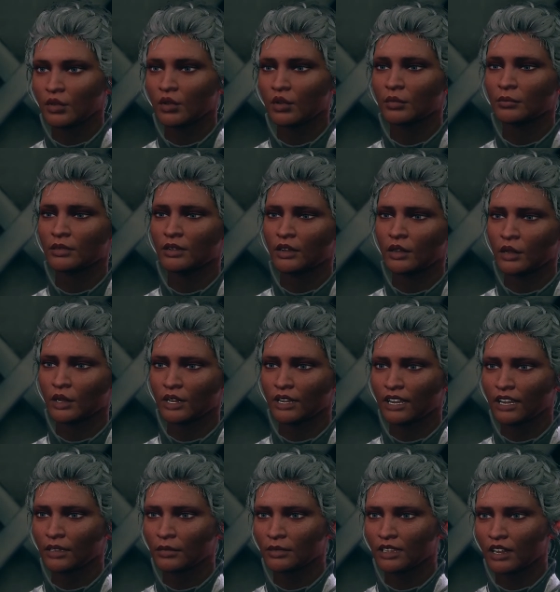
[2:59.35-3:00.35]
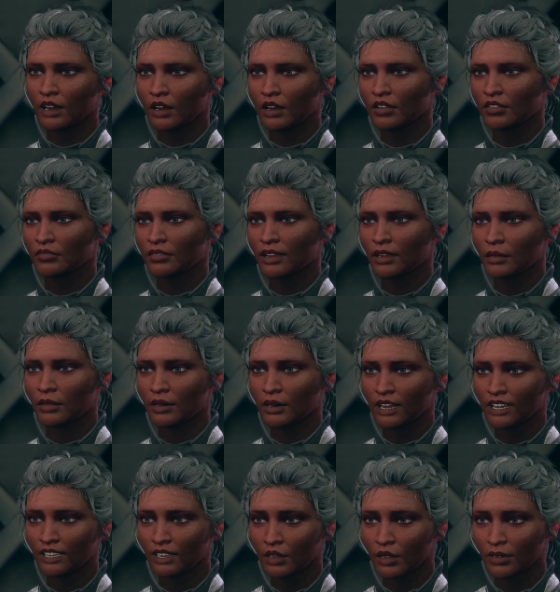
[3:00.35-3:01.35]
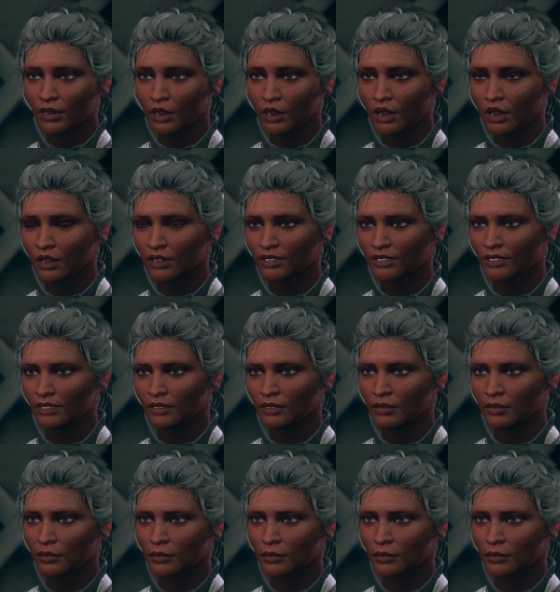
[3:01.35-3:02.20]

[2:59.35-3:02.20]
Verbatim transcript: Don't misunderstand me, Dr. Fenhill. I know they're not.